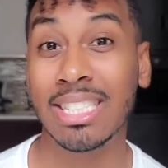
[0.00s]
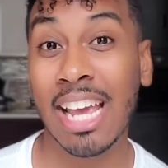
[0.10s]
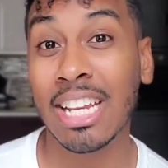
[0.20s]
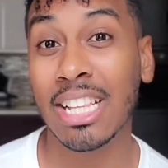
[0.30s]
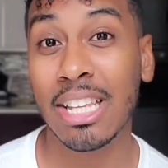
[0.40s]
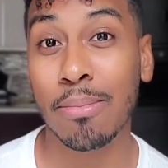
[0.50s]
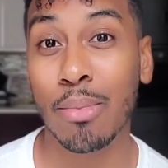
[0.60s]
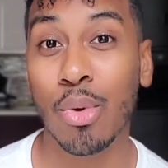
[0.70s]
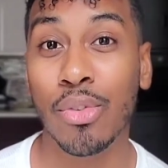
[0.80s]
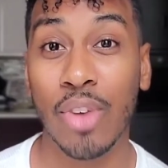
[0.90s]
technically
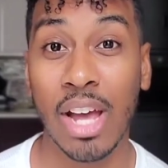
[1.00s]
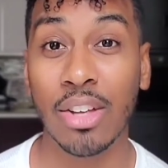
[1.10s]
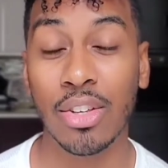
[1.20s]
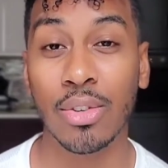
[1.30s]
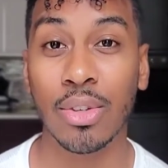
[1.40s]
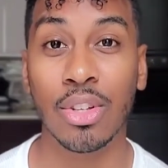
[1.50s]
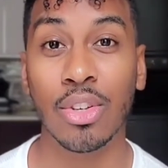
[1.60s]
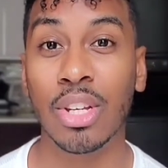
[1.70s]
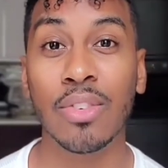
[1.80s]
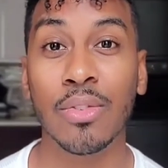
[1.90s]
more value, you
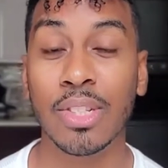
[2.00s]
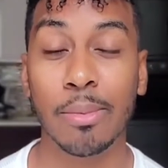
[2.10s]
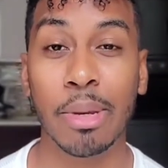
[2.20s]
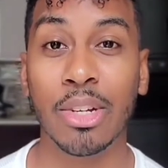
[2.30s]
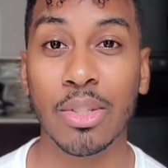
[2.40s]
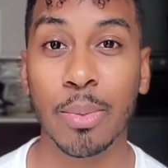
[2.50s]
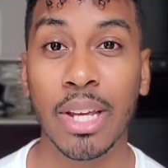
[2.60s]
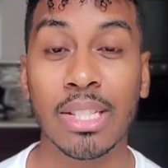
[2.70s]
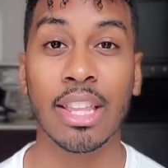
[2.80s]
know, even if it's a bigger space.